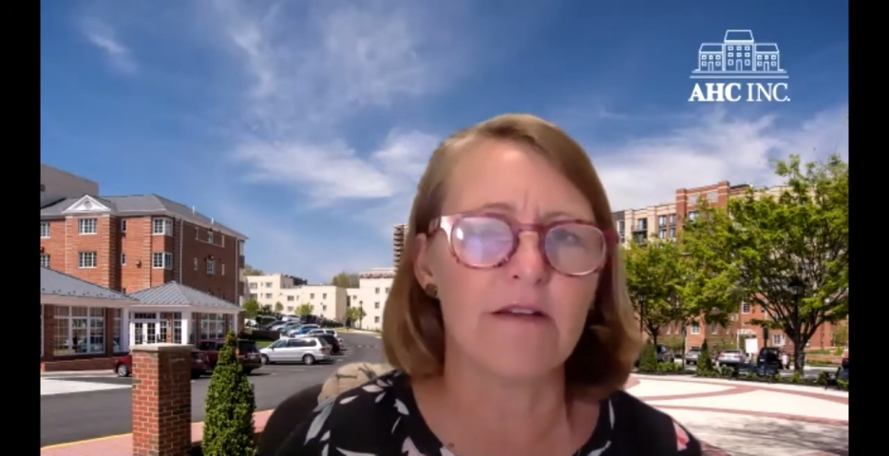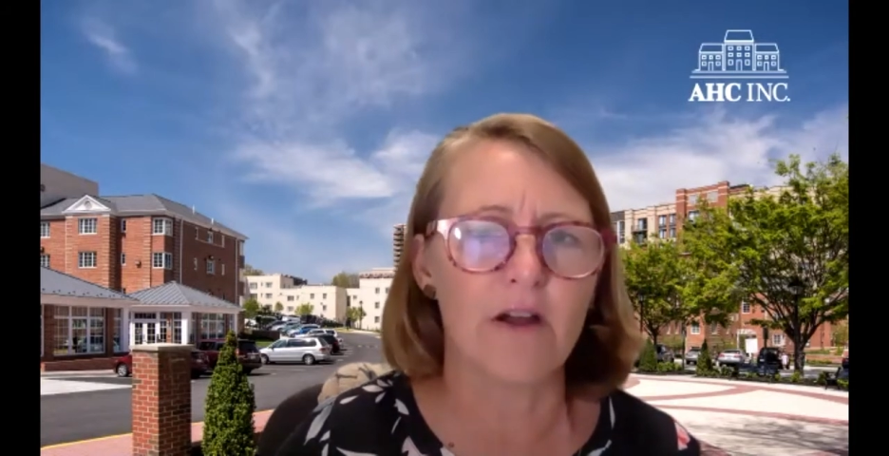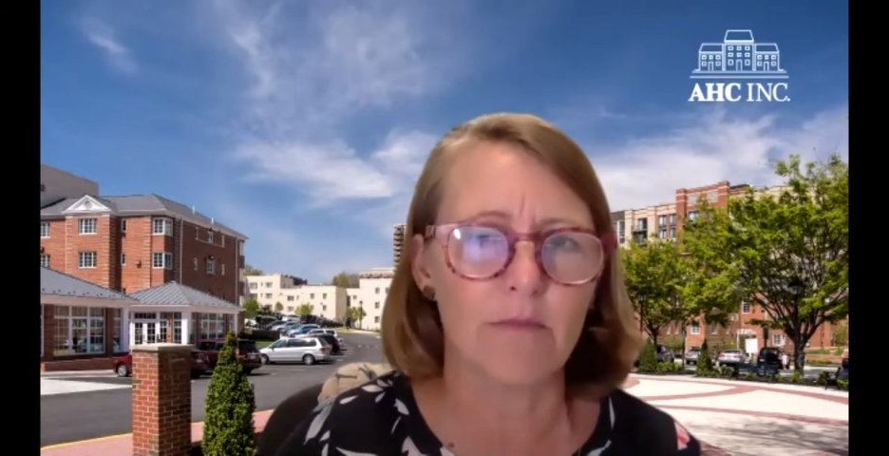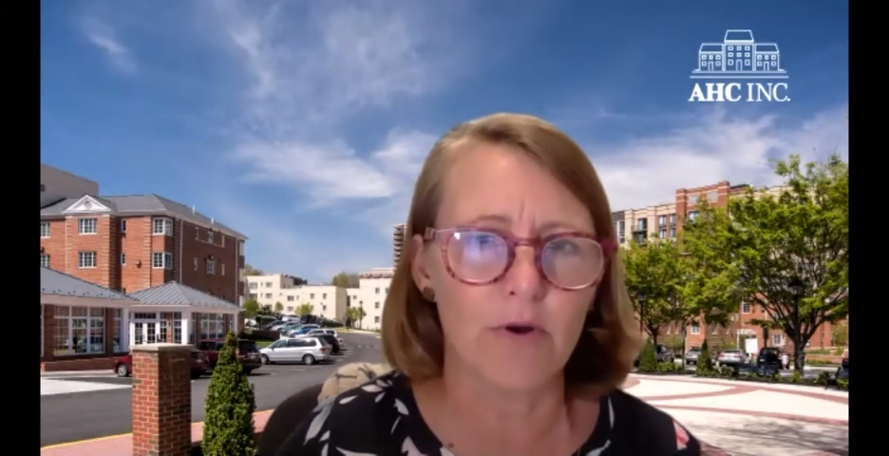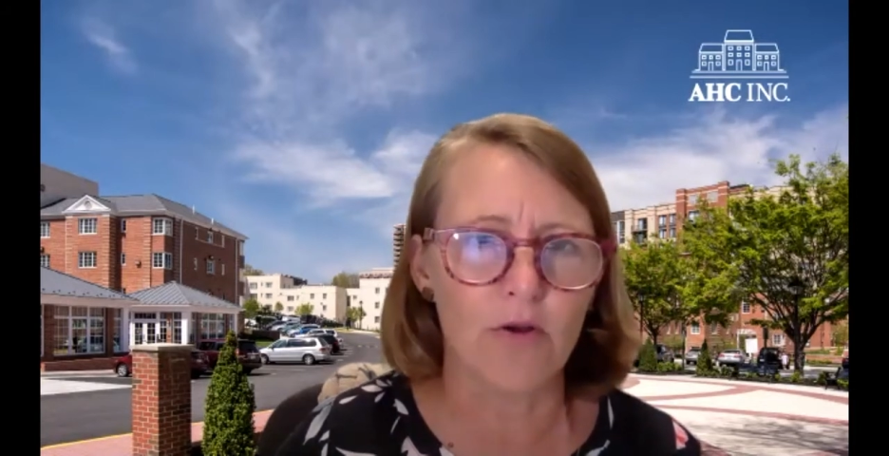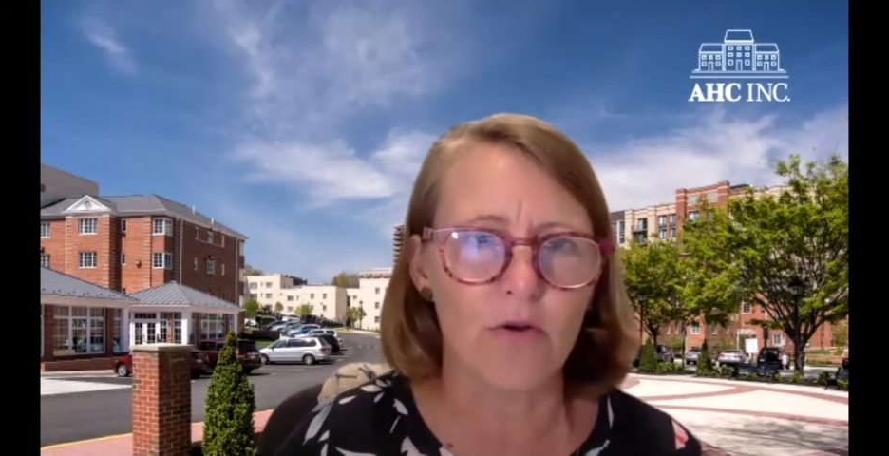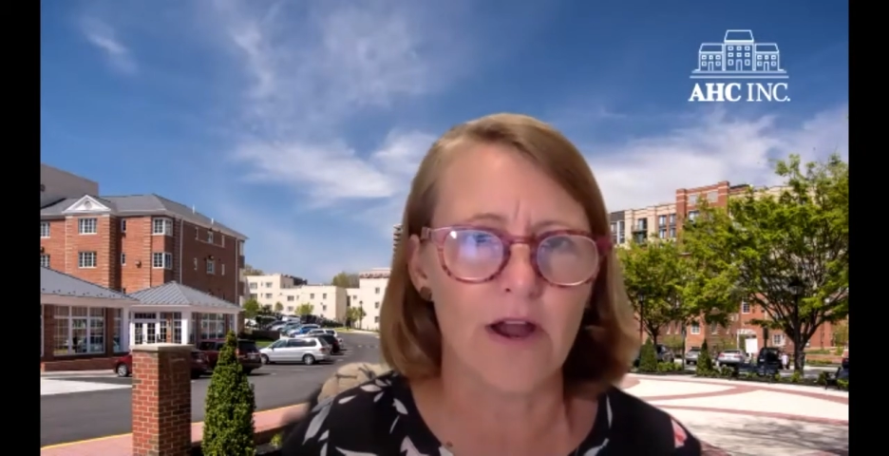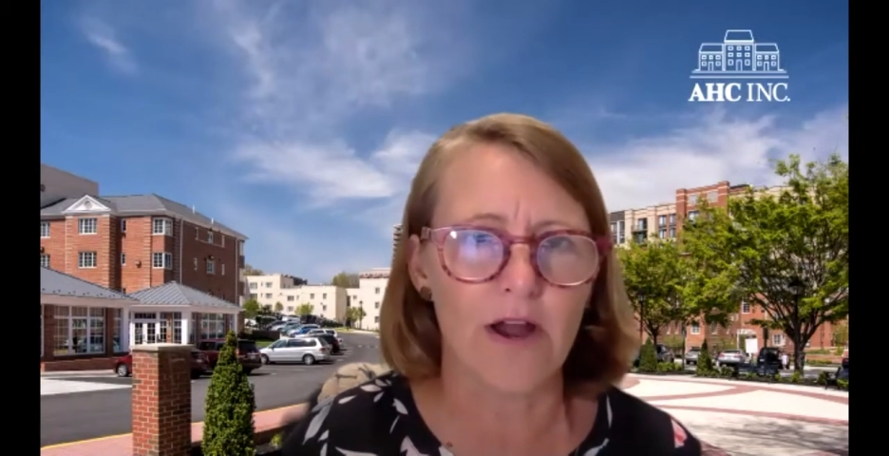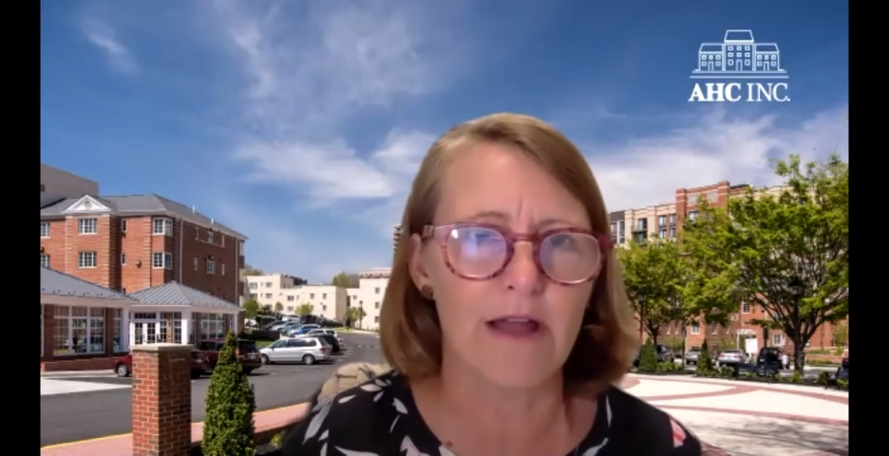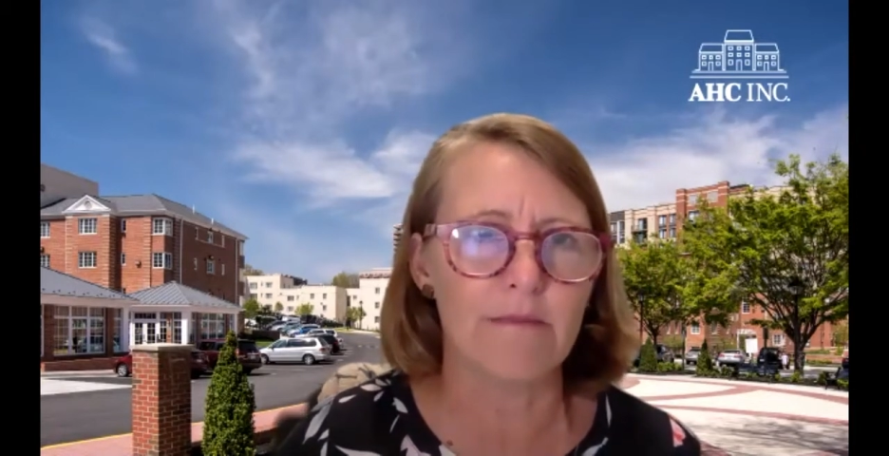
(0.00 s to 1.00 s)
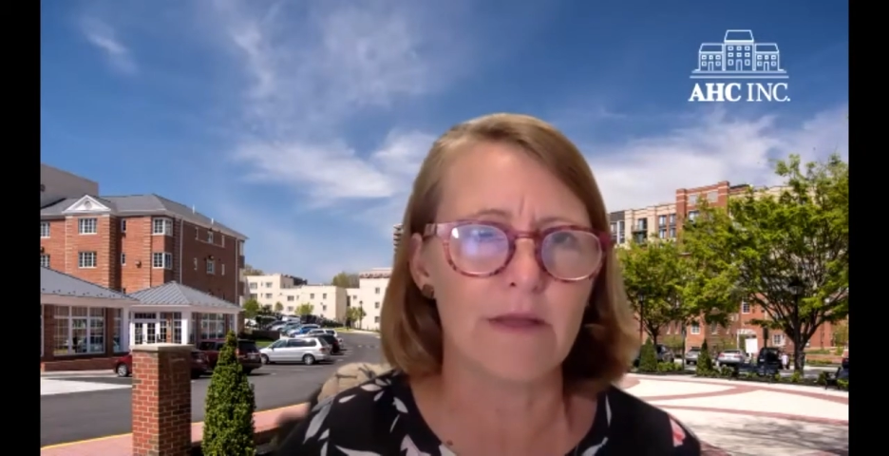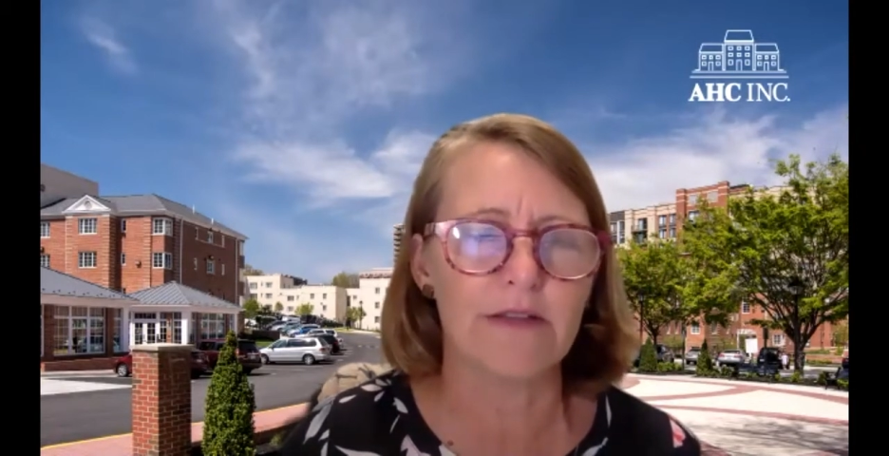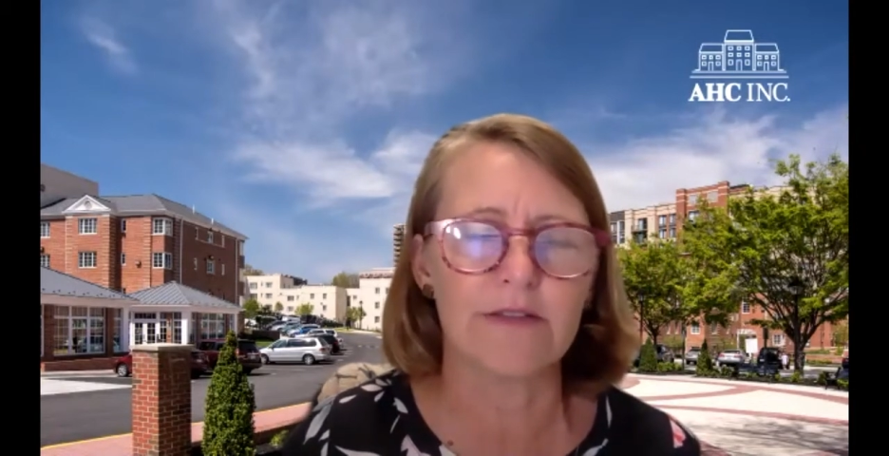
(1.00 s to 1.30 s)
of our program.